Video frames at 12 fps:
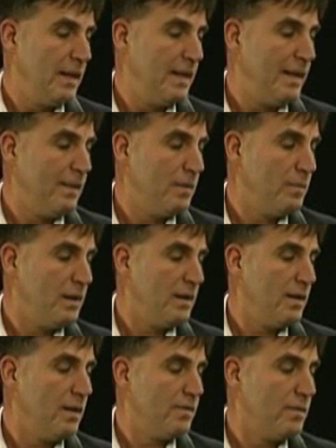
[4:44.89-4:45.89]
And that would
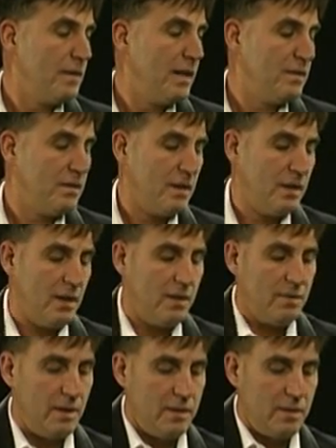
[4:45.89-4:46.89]
be from the edge of the
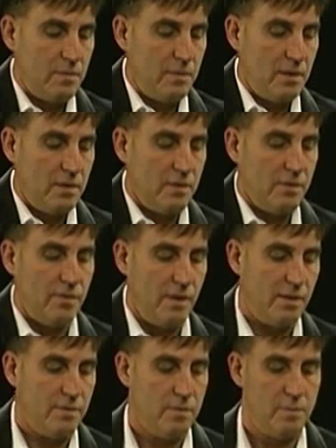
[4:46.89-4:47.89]
nut right to the middle of the
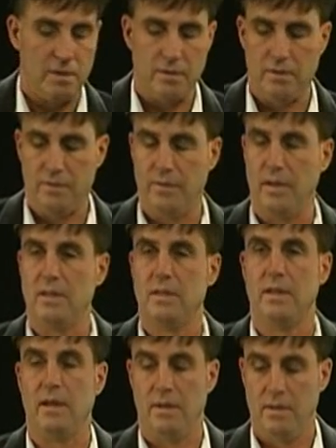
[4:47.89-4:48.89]
fret, from the middle of the fret to
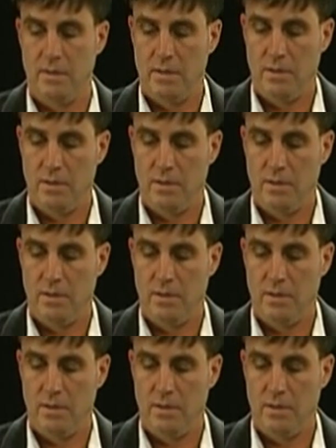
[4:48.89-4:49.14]
there.